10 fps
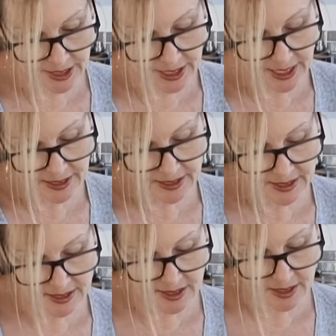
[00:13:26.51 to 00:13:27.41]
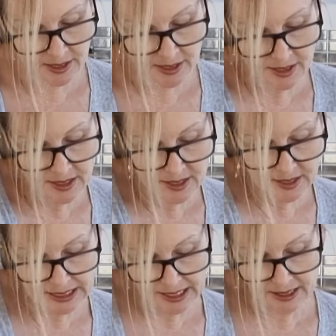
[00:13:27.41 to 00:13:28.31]
than others.
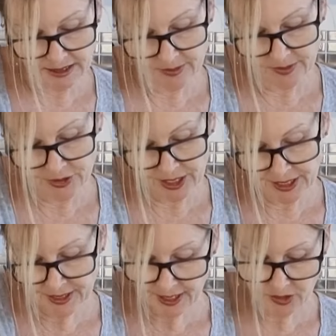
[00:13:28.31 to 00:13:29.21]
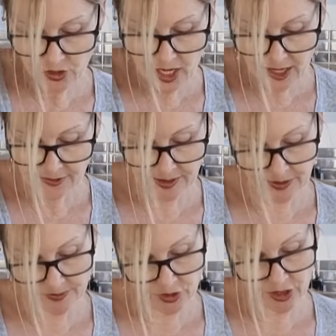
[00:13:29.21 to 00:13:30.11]
Sometimes you need the extra half,
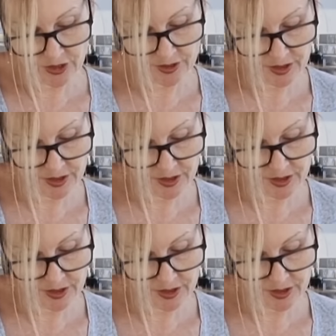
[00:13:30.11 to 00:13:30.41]
sometimes you don't.